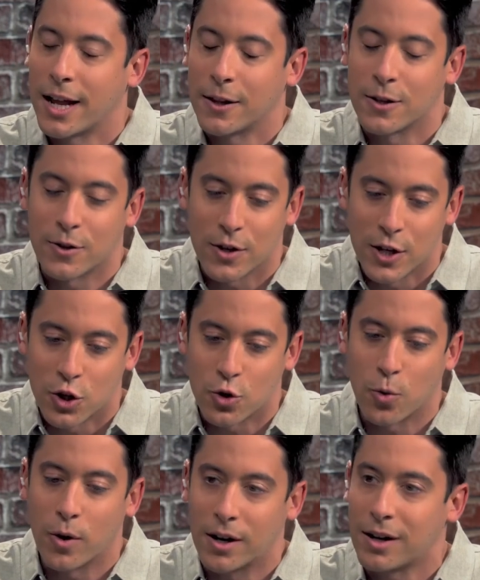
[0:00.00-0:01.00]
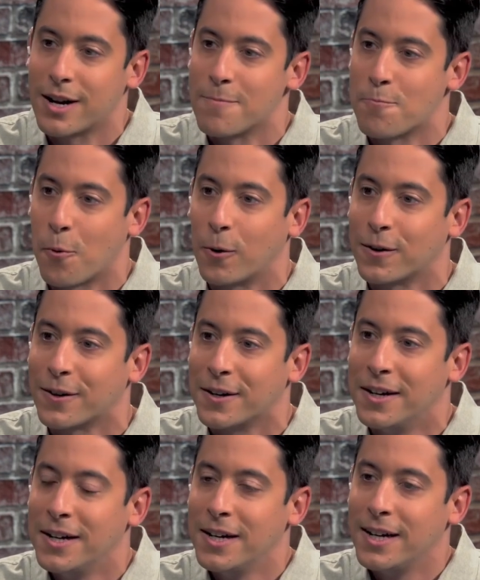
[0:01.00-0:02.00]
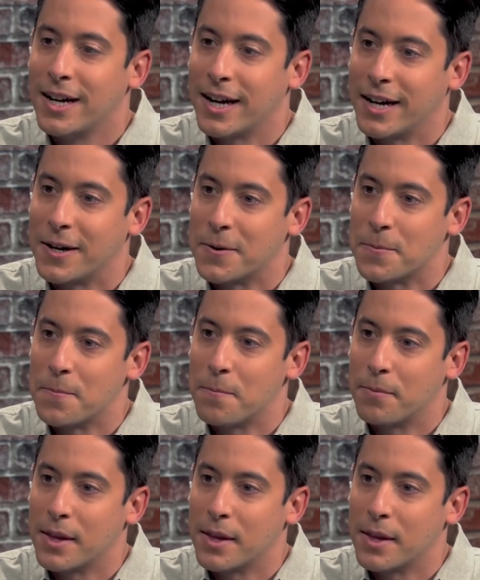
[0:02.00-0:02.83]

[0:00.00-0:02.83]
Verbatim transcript: uh, this historically important uh,